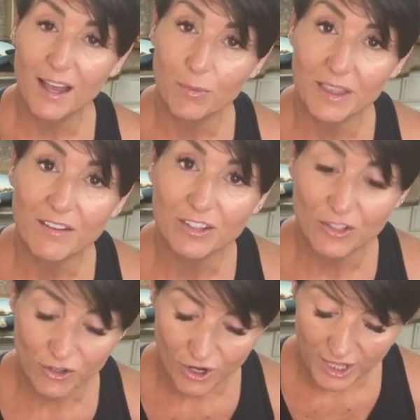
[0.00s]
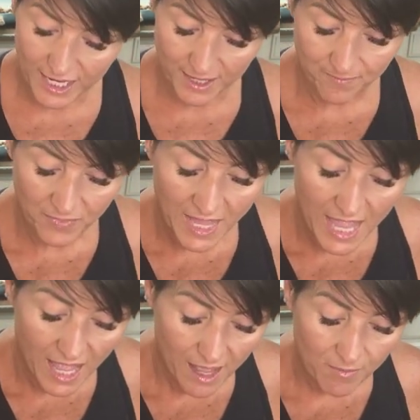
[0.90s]
we love a little garlic.
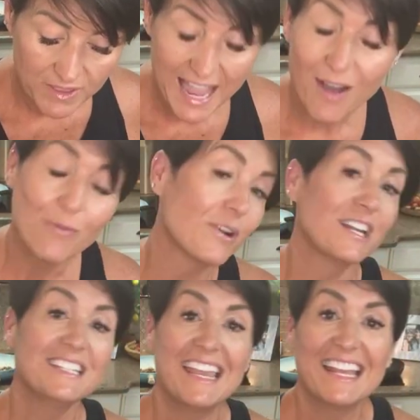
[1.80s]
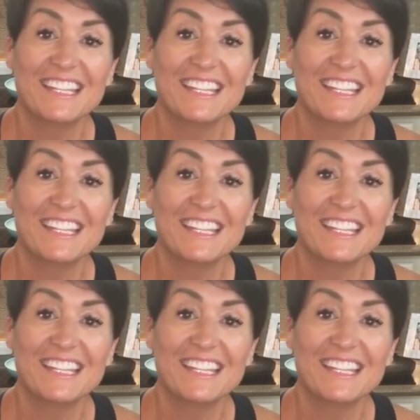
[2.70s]
Now we're gonna take